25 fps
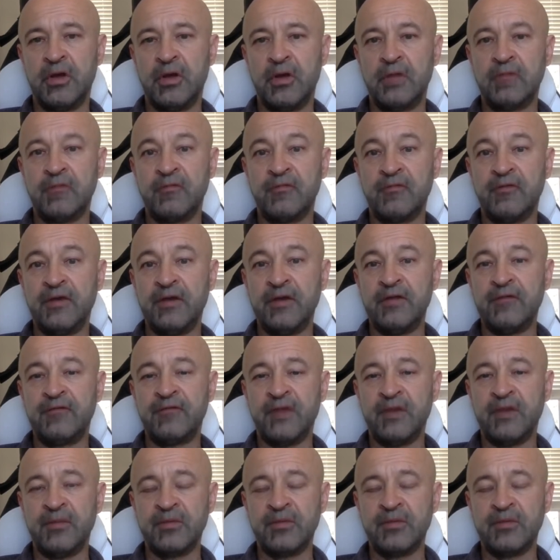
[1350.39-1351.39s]
of a very
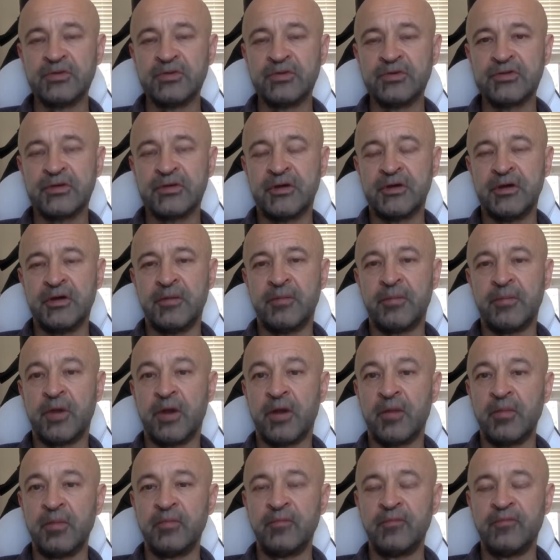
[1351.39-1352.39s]
famous uh,
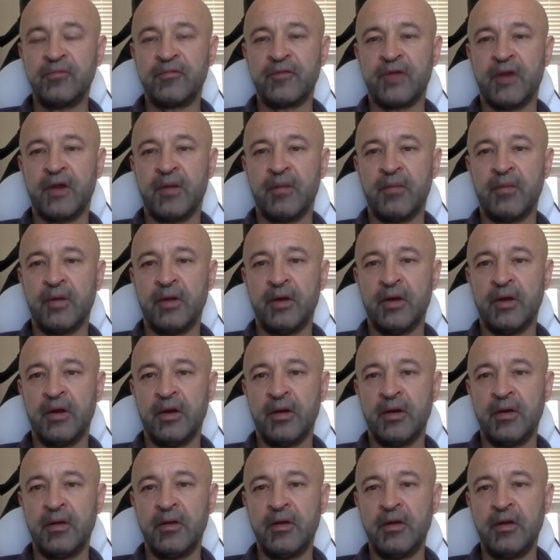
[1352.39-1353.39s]
problem from
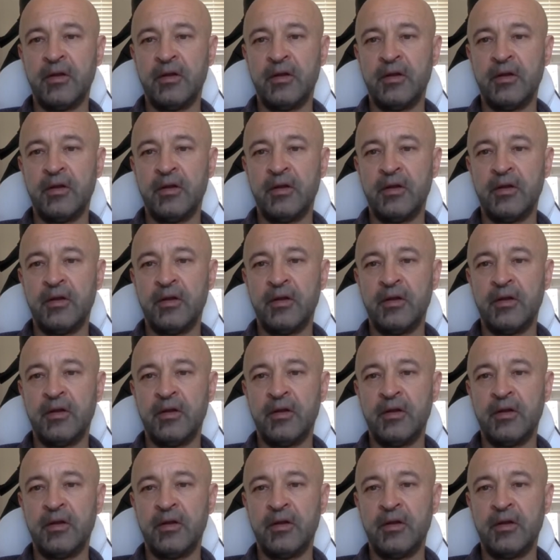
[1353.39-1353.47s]
a